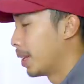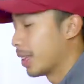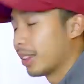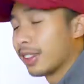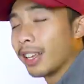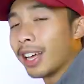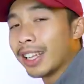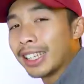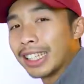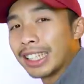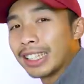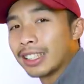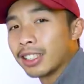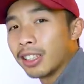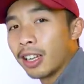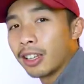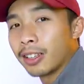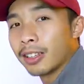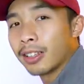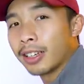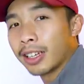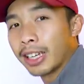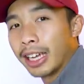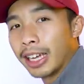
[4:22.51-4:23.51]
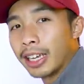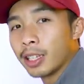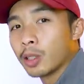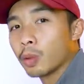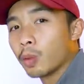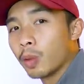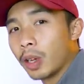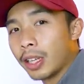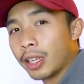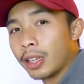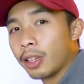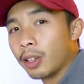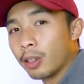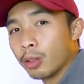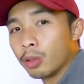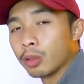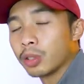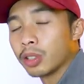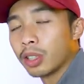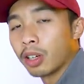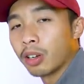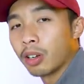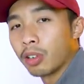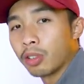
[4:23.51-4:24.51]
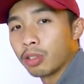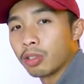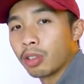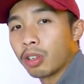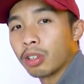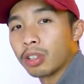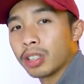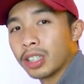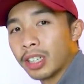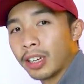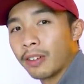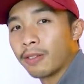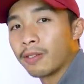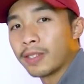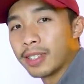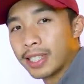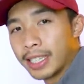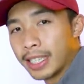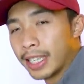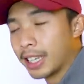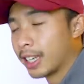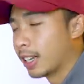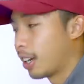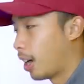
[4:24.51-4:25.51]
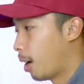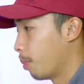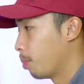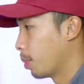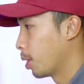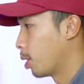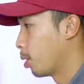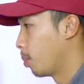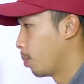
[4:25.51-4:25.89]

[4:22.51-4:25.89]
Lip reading: But that is not the case when you use the Ctrl-Shift-C copy